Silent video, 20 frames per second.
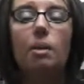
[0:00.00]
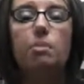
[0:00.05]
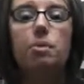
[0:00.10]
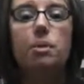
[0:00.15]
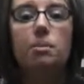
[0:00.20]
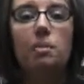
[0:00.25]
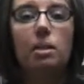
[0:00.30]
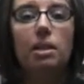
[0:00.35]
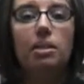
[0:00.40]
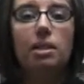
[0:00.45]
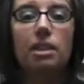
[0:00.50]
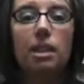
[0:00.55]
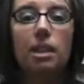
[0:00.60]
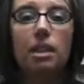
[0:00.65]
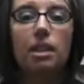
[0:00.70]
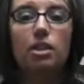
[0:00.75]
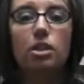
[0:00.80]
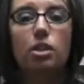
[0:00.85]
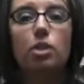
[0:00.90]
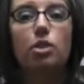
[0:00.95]
some neat
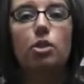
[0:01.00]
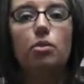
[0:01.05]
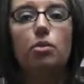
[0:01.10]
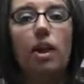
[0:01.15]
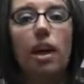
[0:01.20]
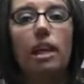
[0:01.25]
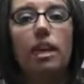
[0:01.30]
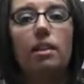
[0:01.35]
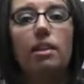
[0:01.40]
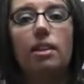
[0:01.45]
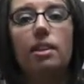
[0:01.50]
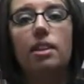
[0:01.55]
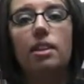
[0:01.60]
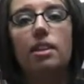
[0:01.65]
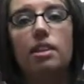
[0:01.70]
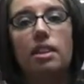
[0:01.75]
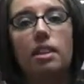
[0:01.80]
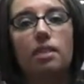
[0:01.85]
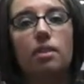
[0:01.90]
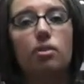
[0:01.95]
things that you've added that the
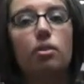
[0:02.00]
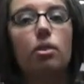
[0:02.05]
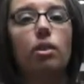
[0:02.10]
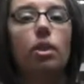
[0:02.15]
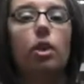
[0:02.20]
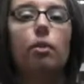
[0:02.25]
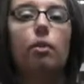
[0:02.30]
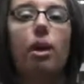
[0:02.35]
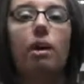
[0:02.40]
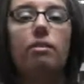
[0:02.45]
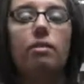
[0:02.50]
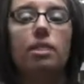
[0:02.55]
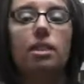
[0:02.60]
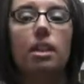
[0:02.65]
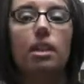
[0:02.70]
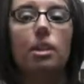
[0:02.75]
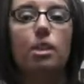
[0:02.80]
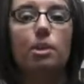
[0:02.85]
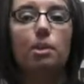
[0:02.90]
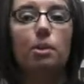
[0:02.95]
teens have really
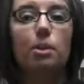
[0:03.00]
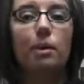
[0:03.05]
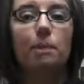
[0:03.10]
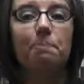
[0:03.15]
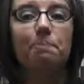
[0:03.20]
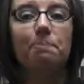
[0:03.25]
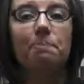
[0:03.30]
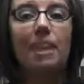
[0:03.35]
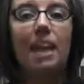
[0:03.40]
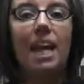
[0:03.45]
gravitated toward.